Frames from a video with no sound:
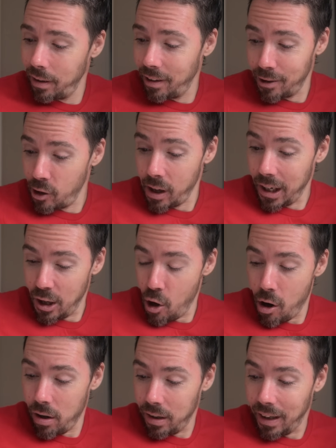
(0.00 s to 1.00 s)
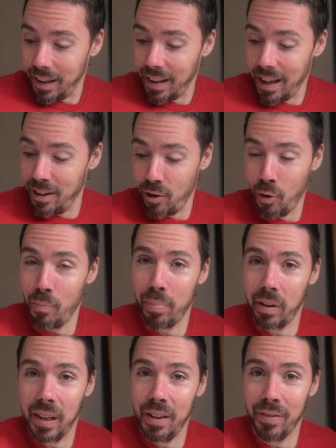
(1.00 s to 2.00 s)
It's like gone, like they don't
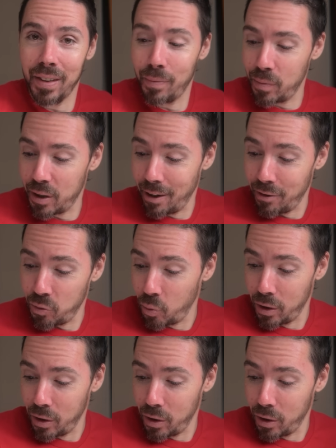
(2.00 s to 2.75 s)
believe in themselves.